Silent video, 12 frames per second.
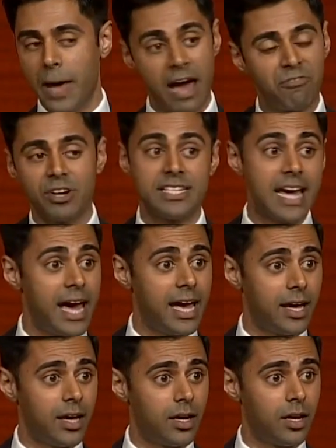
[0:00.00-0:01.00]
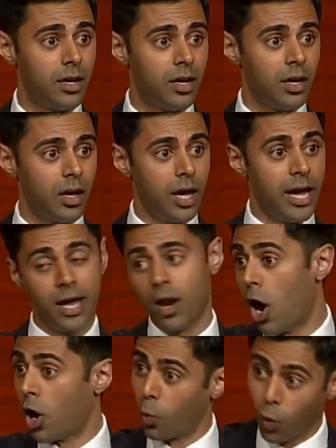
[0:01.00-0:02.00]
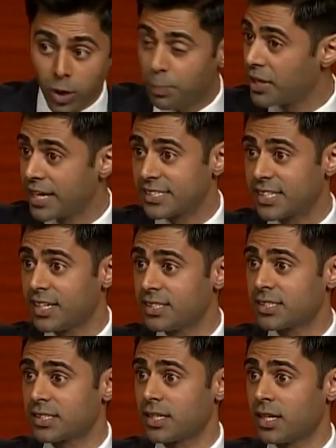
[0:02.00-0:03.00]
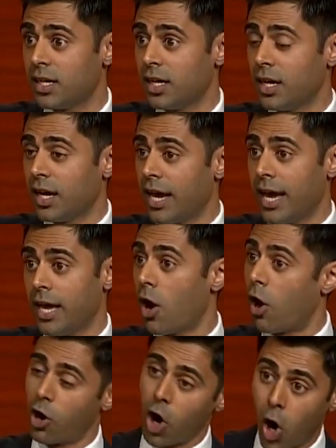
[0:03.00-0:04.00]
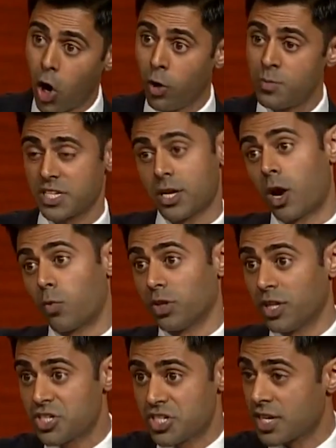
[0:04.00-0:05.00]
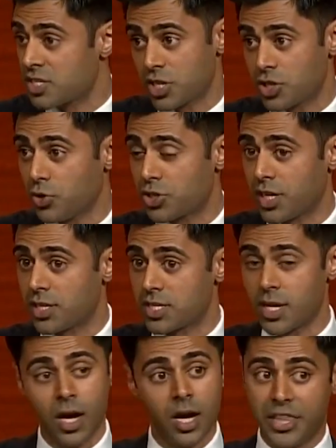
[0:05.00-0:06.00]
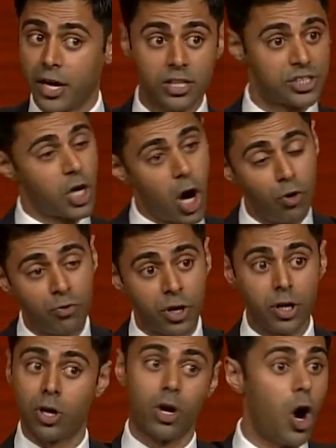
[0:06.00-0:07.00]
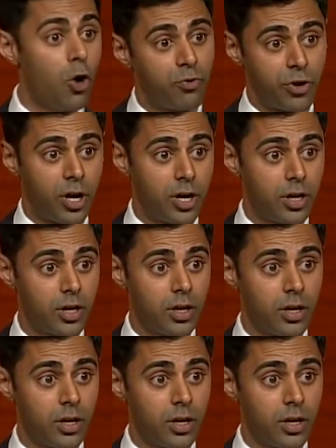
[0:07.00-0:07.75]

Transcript: Every day in our workplaces, in our homes, in our religious institutions, there is covert or overt